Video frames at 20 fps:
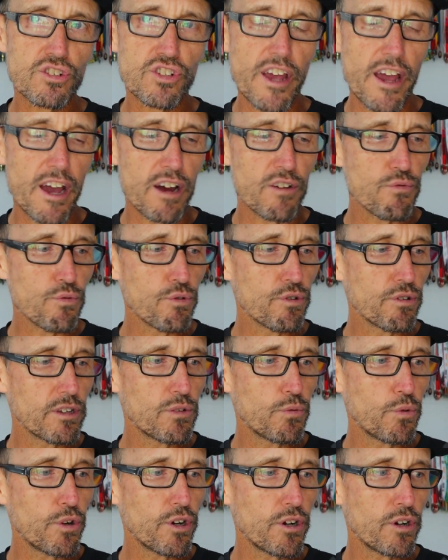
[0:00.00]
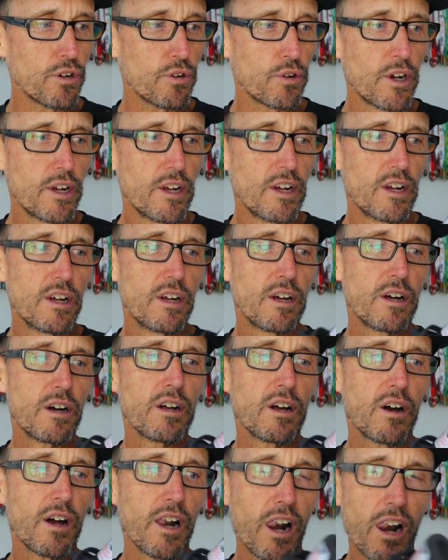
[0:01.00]
down really well.
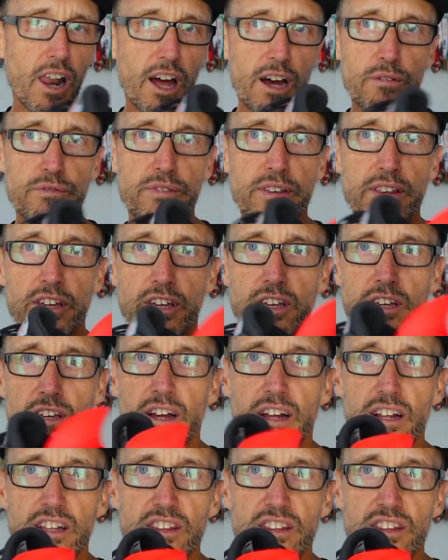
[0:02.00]
I love the